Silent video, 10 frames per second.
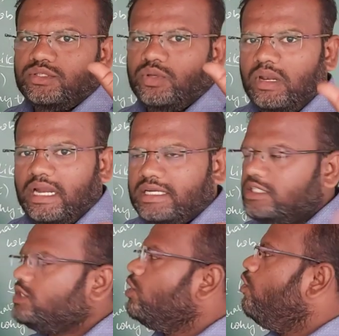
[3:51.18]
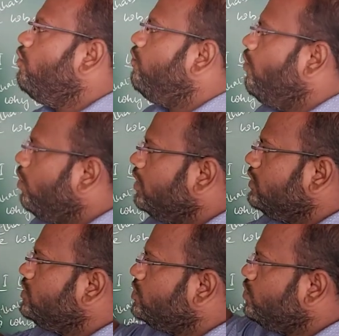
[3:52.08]
So let us
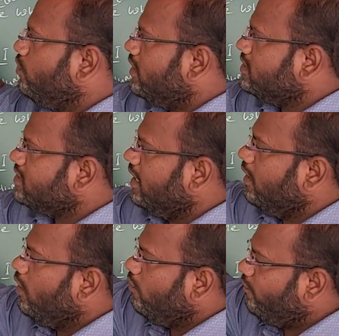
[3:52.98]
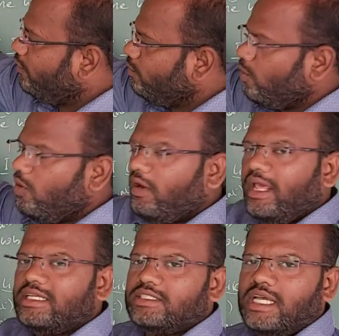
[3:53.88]
focus towards the few more
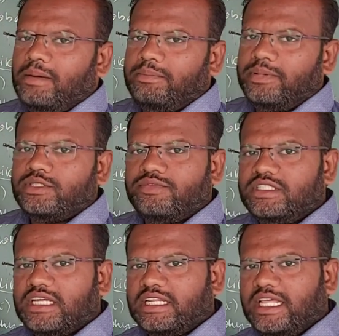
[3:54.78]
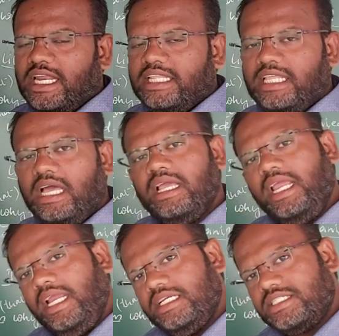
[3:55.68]
examples which are there in the
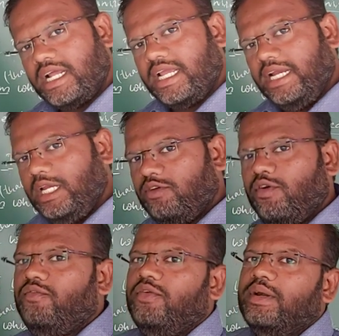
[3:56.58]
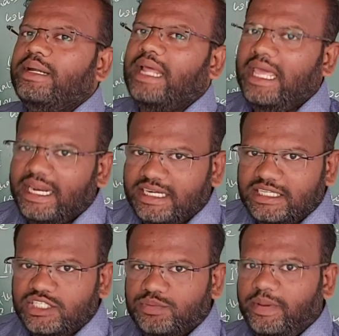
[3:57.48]
interrogative of
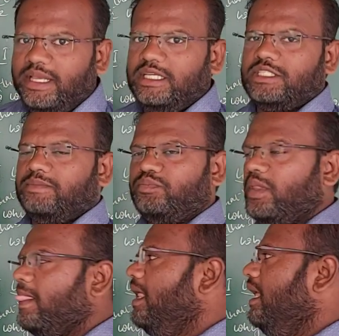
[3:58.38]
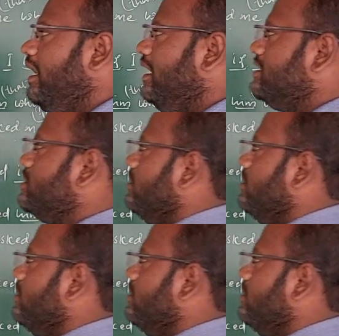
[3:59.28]
direct speech. Let's